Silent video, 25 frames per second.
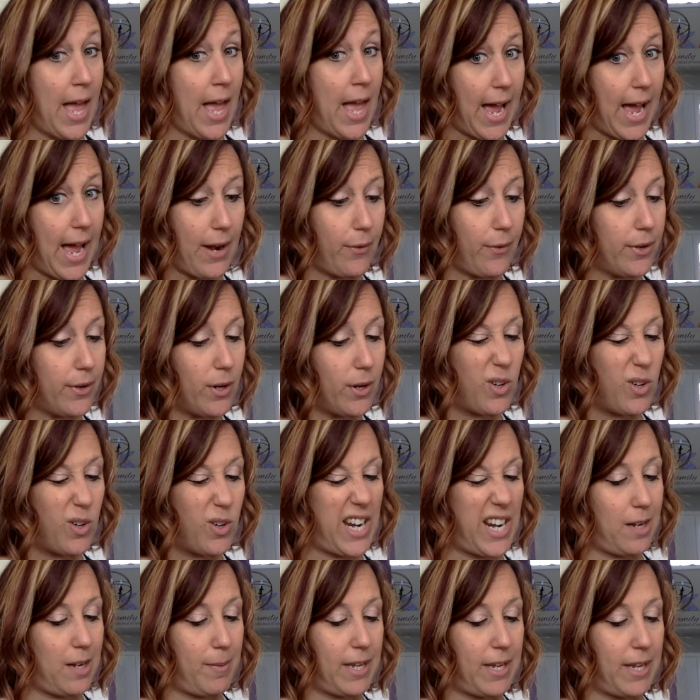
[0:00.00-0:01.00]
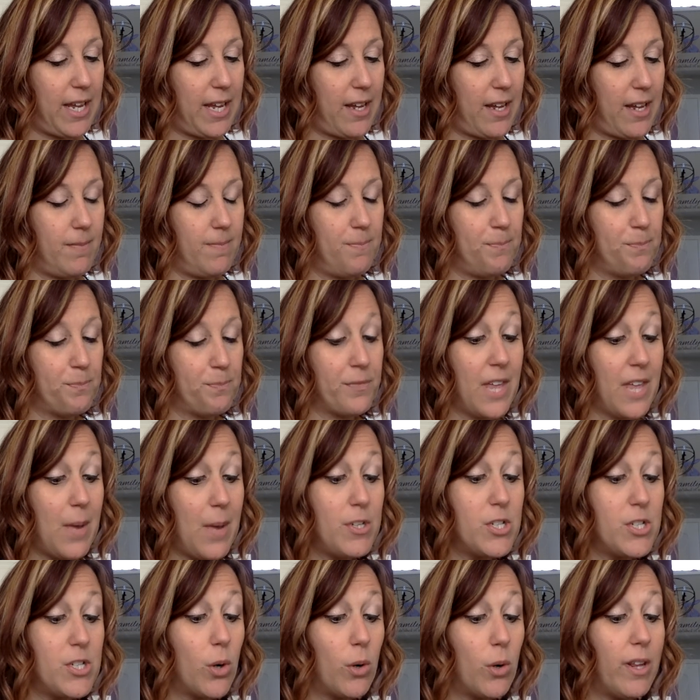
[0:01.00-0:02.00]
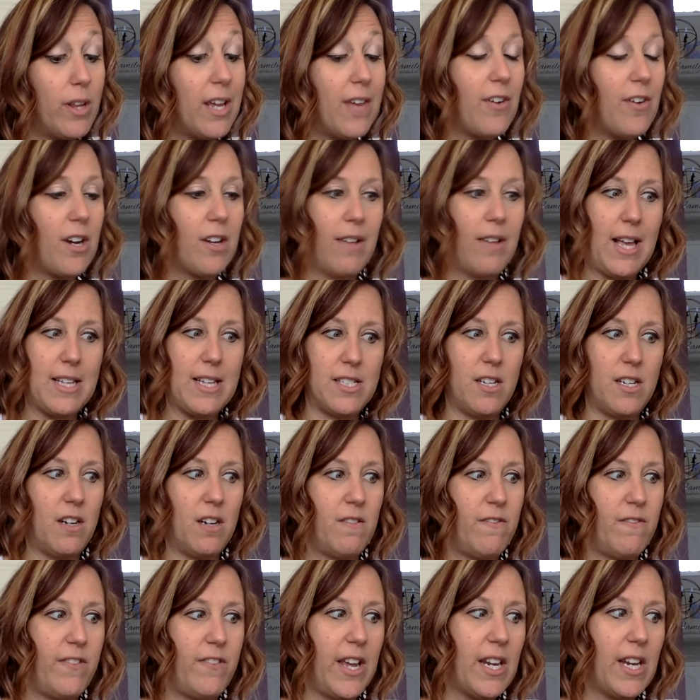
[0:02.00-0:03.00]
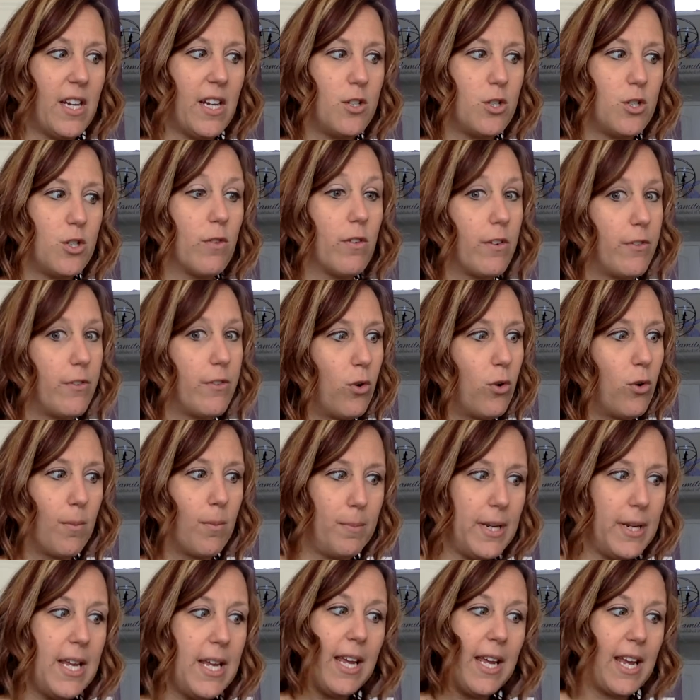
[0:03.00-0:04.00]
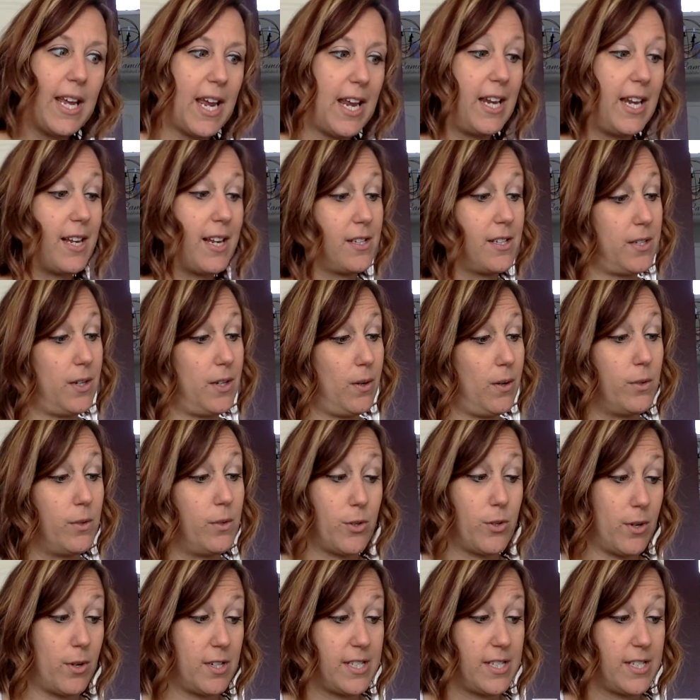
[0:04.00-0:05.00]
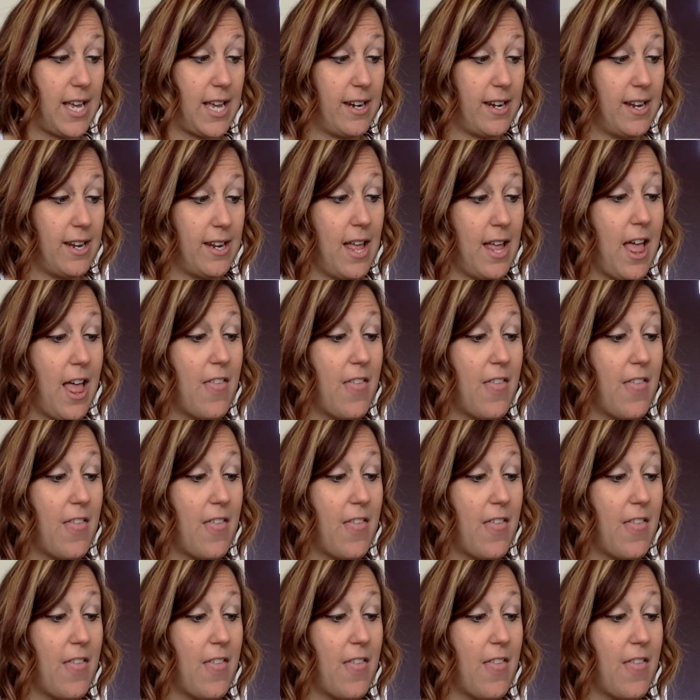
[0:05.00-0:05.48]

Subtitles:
I don't know, Katie began. It would totally give our class an advantage over 4B, Katie Kazoo, George said.